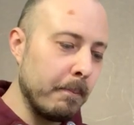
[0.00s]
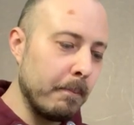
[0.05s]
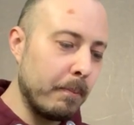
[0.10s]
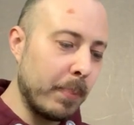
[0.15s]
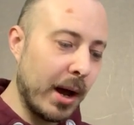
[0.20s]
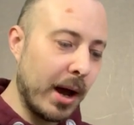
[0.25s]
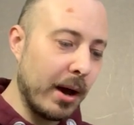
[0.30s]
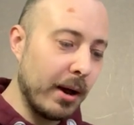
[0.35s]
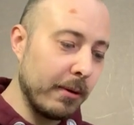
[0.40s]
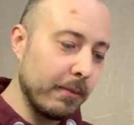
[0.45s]

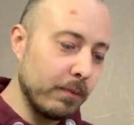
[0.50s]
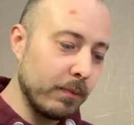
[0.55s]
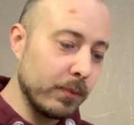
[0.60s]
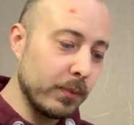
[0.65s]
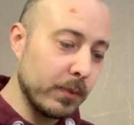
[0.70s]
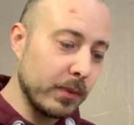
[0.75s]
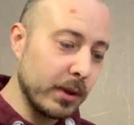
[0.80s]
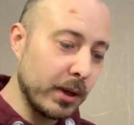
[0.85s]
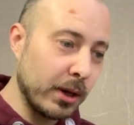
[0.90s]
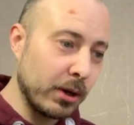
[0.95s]
but
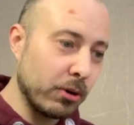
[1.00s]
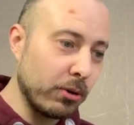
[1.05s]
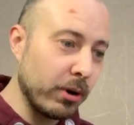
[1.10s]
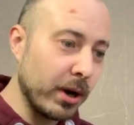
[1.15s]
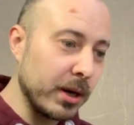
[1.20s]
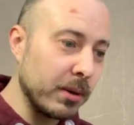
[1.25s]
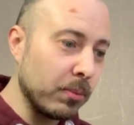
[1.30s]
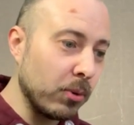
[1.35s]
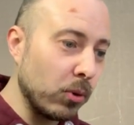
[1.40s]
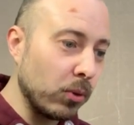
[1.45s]

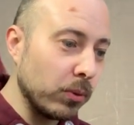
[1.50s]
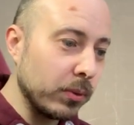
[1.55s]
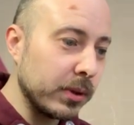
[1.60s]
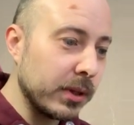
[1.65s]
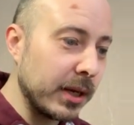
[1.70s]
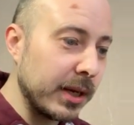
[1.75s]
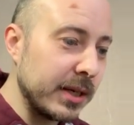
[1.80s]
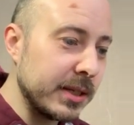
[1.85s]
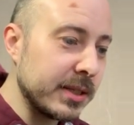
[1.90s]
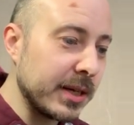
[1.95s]
incredible
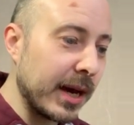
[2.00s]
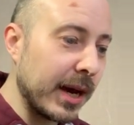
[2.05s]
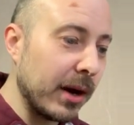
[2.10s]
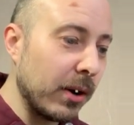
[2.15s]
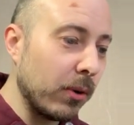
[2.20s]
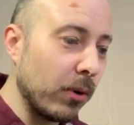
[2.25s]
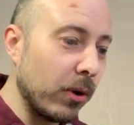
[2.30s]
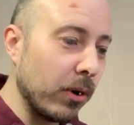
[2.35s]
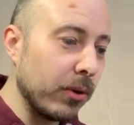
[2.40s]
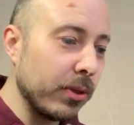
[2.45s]

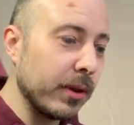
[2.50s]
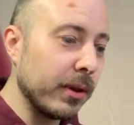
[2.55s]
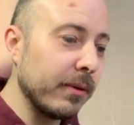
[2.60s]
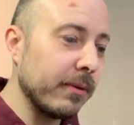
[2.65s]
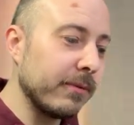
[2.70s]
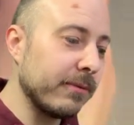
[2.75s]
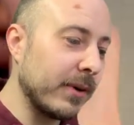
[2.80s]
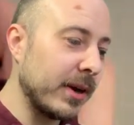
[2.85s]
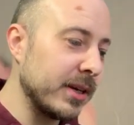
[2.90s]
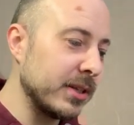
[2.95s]
detail on the
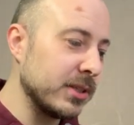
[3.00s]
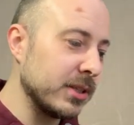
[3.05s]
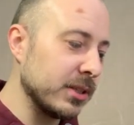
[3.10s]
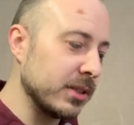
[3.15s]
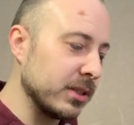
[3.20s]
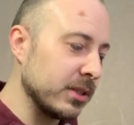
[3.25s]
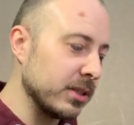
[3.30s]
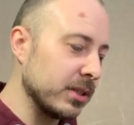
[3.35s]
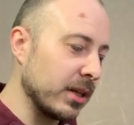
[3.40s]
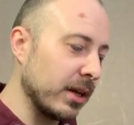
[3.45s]

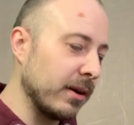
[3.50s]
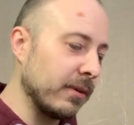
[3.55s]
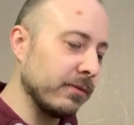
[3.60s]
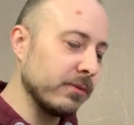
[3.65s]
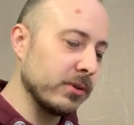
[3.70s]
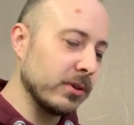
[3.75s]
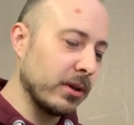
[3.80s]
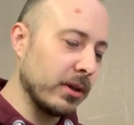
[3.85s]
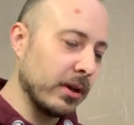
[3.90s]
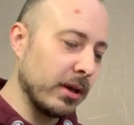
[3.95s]
faces and stuff.
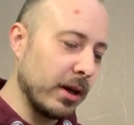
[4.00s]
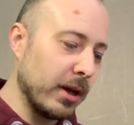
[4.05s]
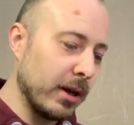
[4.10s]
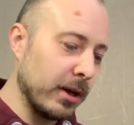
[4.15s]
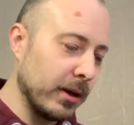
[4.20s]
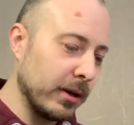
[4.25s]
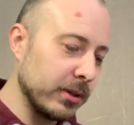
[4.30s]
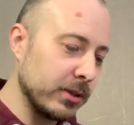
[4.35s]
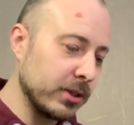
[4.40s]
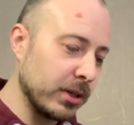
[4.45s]

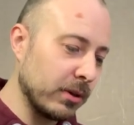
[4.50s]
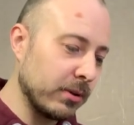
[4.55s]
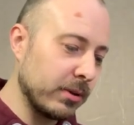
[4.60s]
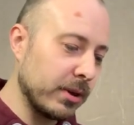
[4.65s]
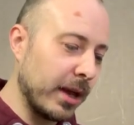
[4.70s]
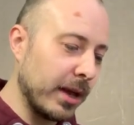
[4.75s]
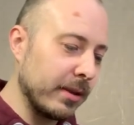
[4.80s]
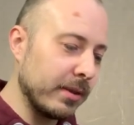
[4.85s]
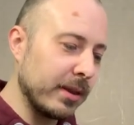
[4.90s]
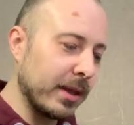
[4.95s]
So
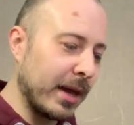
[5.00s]
yeah,